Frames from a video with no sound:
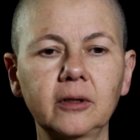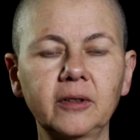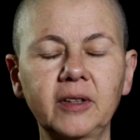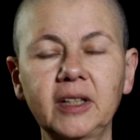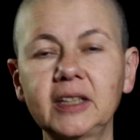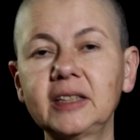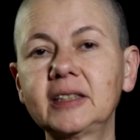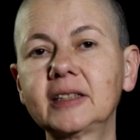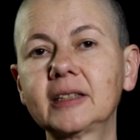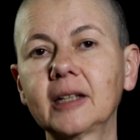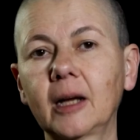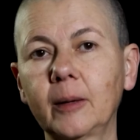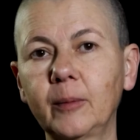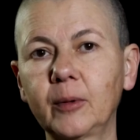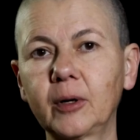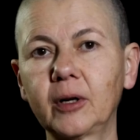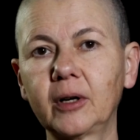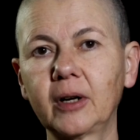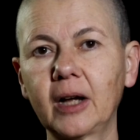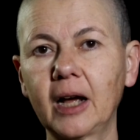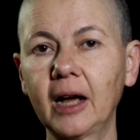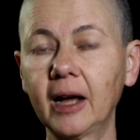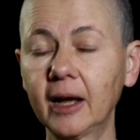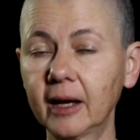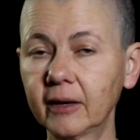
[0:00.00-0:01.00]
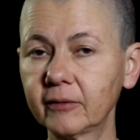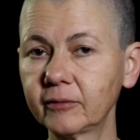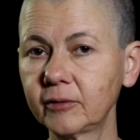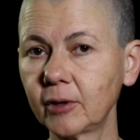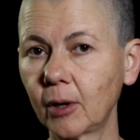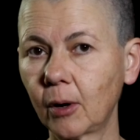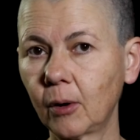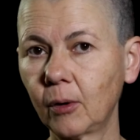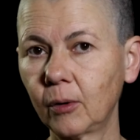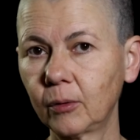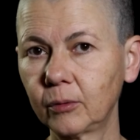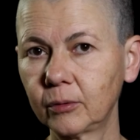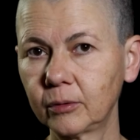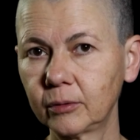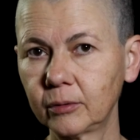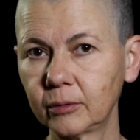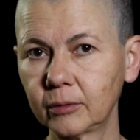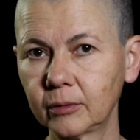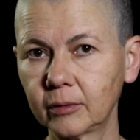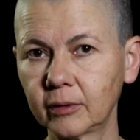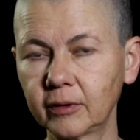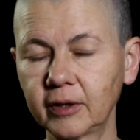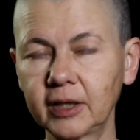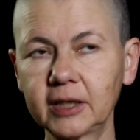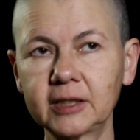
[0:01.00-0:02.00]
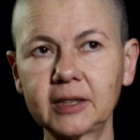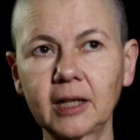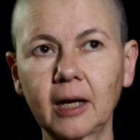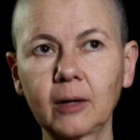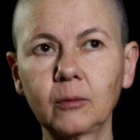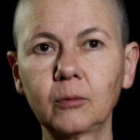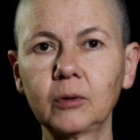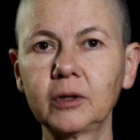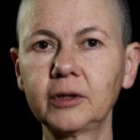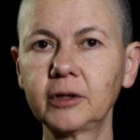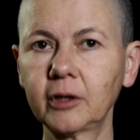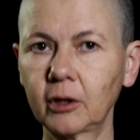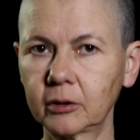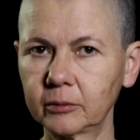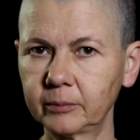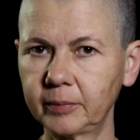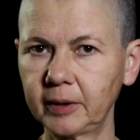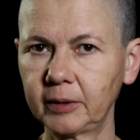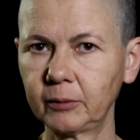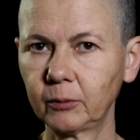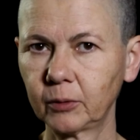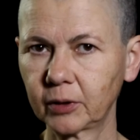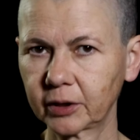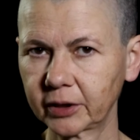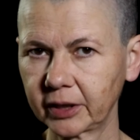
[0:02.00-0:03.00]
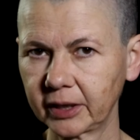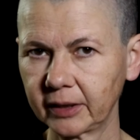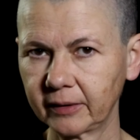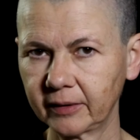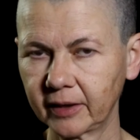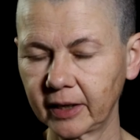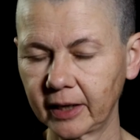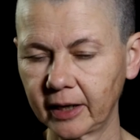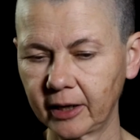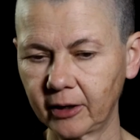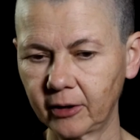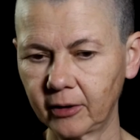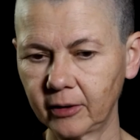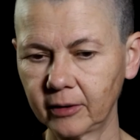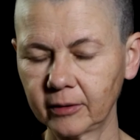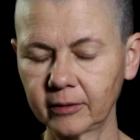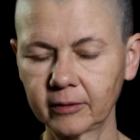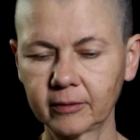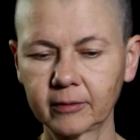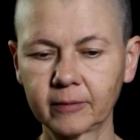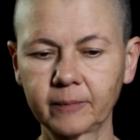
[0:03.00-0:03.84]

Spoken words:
this summer I have known that I will not be working there.